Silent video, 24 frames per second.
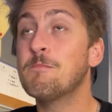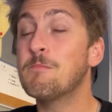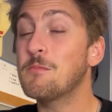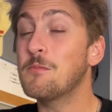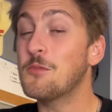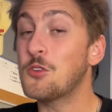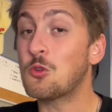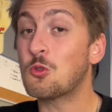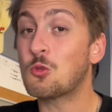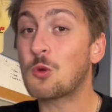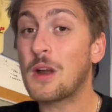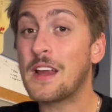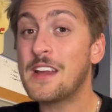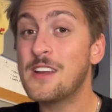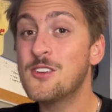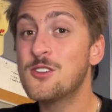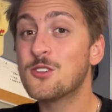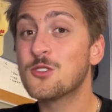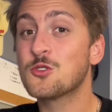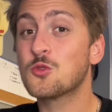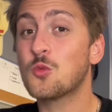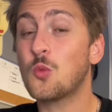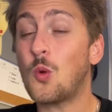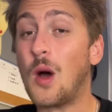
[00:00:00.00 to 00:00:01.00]
the
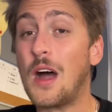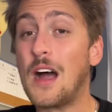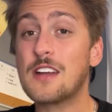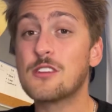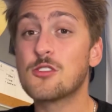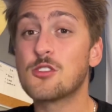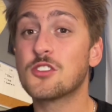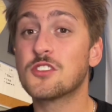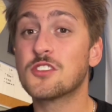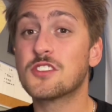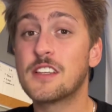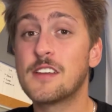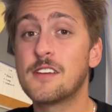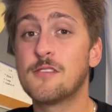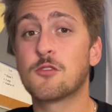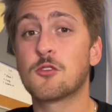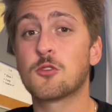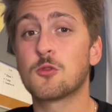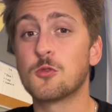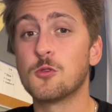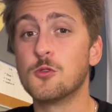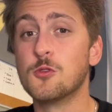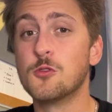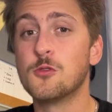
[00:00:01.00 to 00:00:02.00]
Raiders' wide receiver
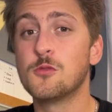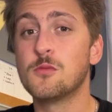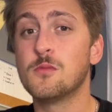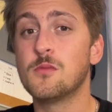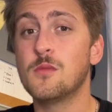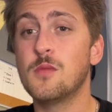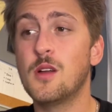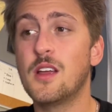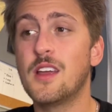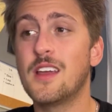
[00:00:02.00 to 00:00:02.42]
room